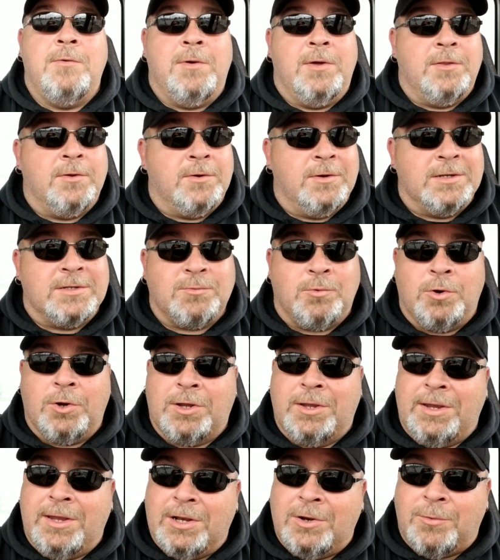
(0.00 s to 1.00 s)
Whether it's
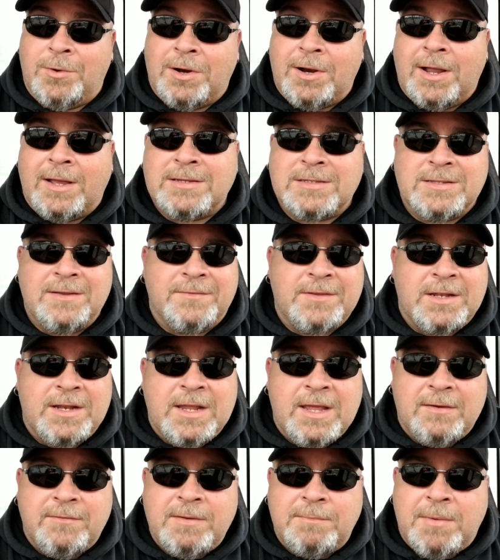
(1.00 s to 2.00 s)
working in a warehouse lifting
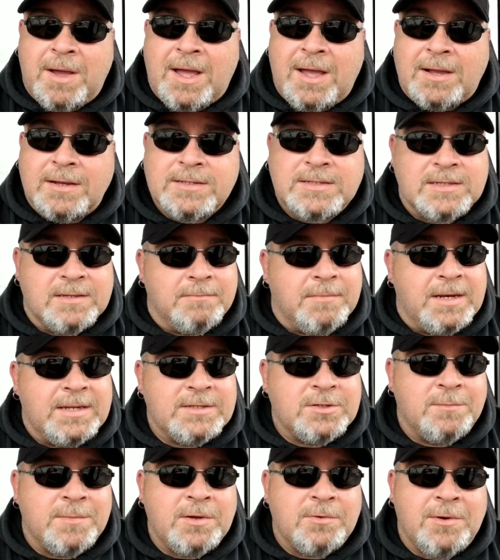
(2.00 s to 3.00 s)
a heavy box,
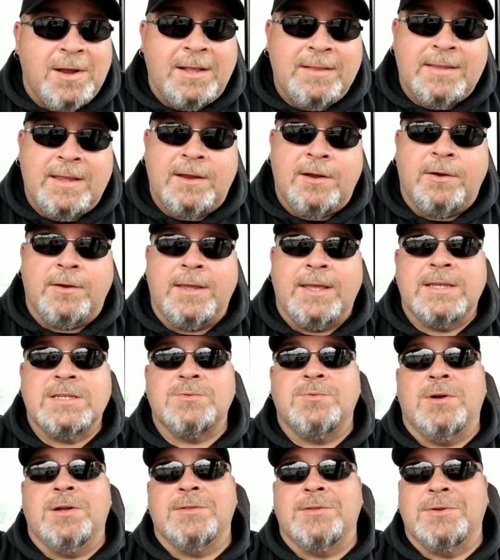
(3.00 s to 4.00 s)
somebody's going to be right there, and
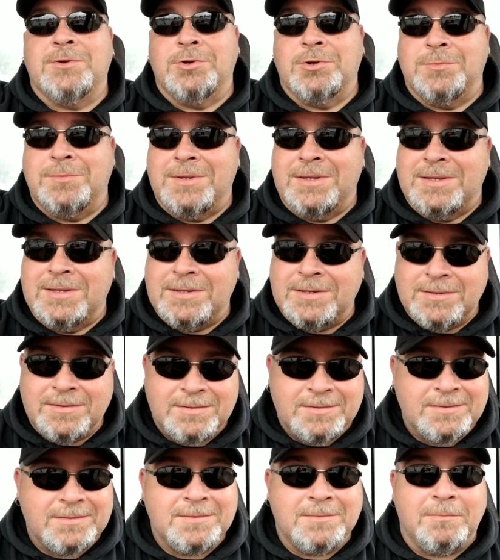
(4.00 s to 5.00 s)
guess what? They're going to be
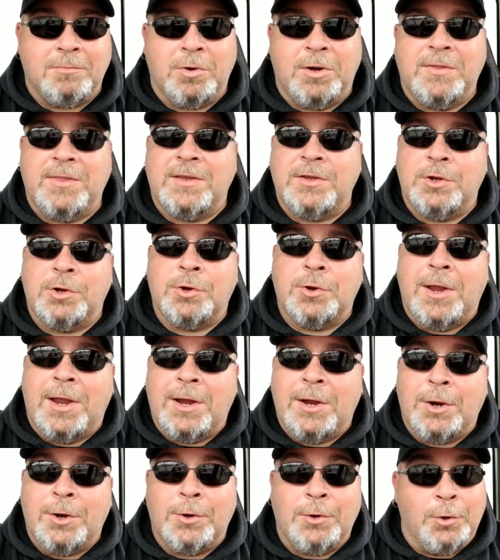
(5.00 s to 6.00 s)
breathing your
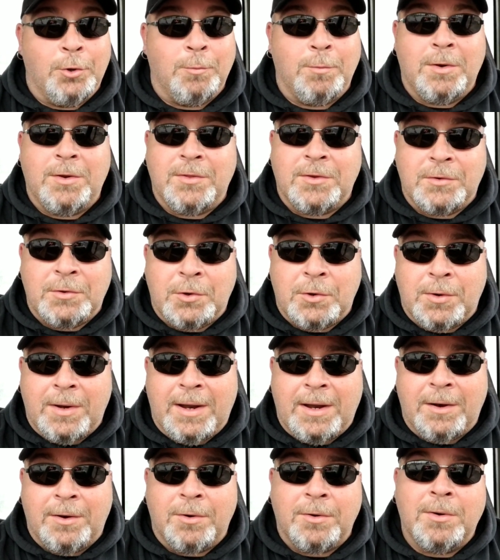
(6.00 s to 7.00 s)
air, you're breathing their
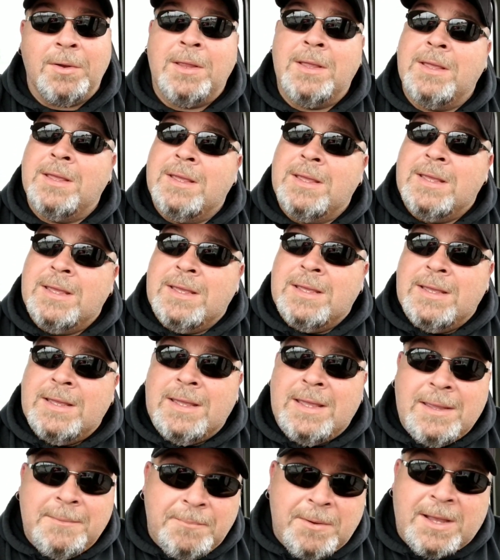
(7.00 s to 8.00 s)
air,
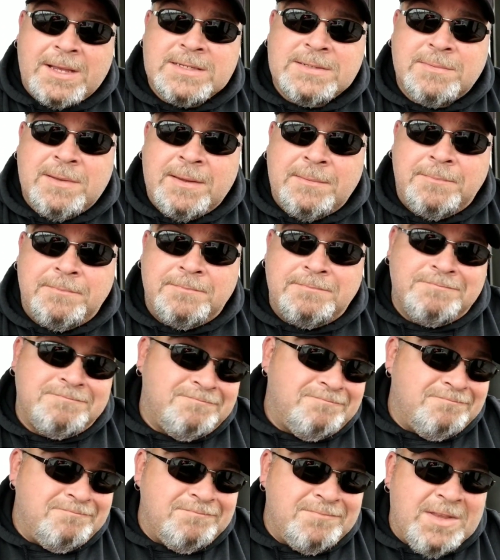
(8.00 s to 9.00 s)
and possibly
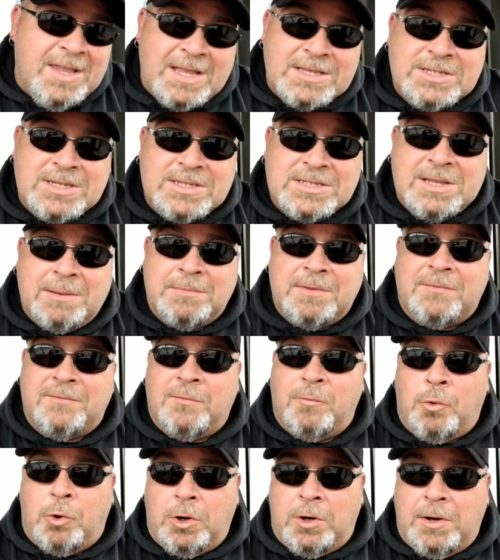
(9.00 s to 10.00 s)
catching something
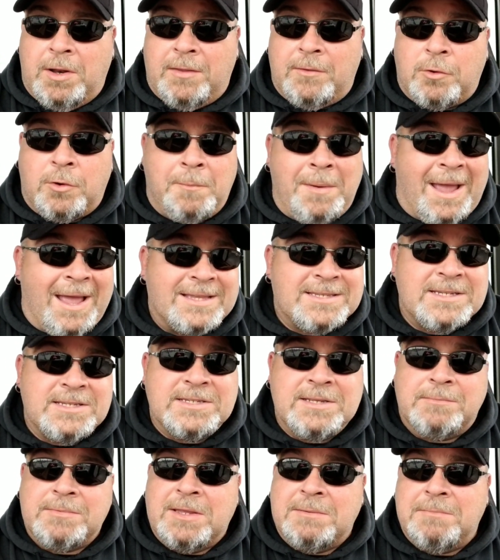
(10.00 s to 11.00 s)
from one another or passing
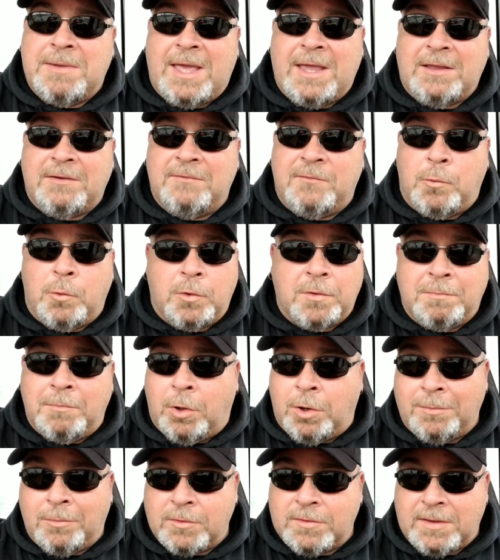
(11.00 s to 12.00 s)
something back and forth
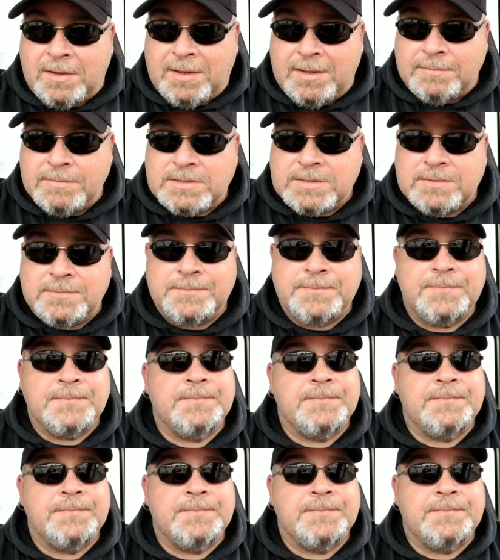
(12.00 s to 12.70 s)
multiple times.